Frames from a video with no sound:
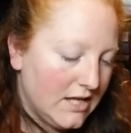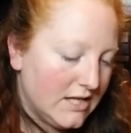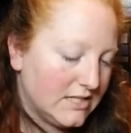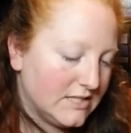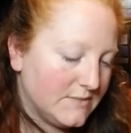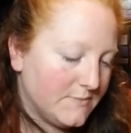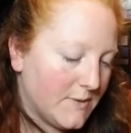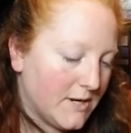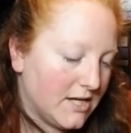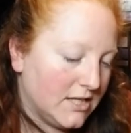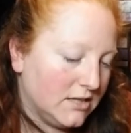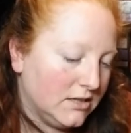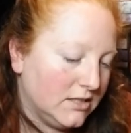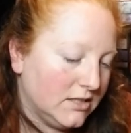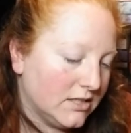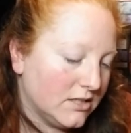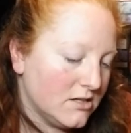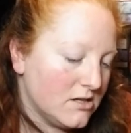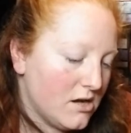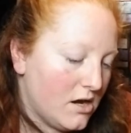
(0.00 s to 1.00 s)
It's by
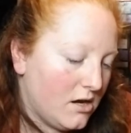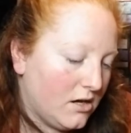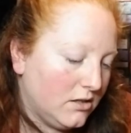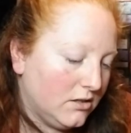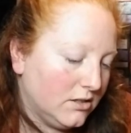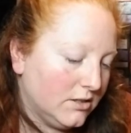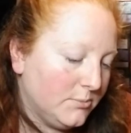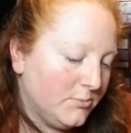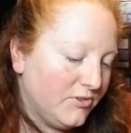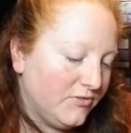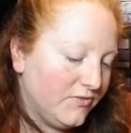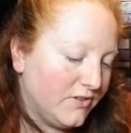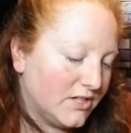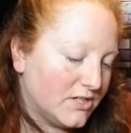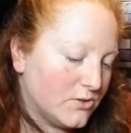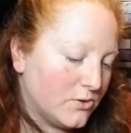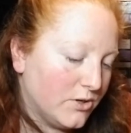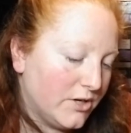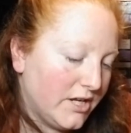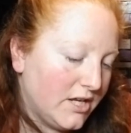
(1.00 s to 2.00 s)
Lynn Collum,
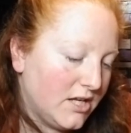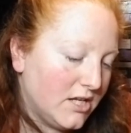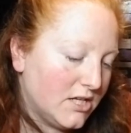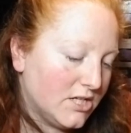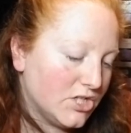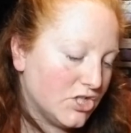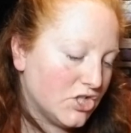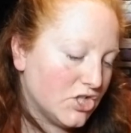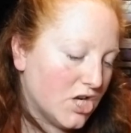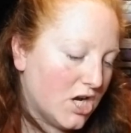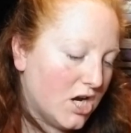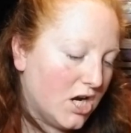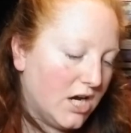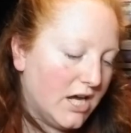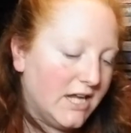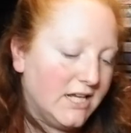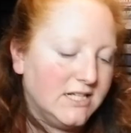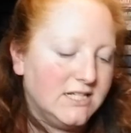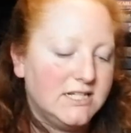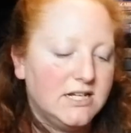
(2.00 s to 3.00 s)
Victoria Henshaw,
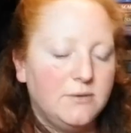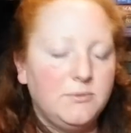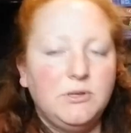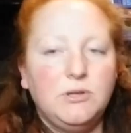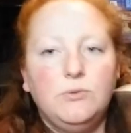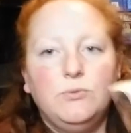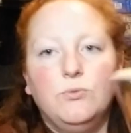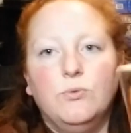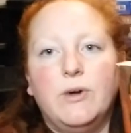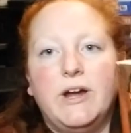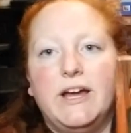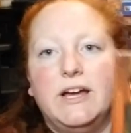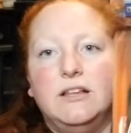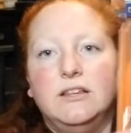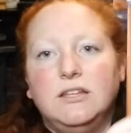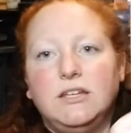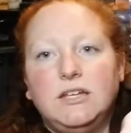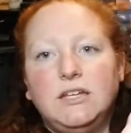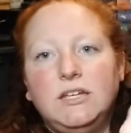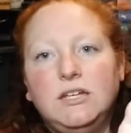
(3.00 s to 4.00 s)
and Debbie
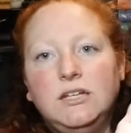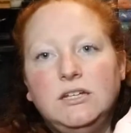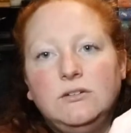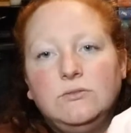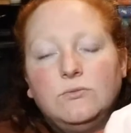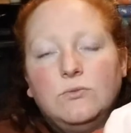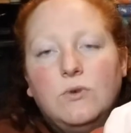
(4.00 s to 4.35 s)
Rowley.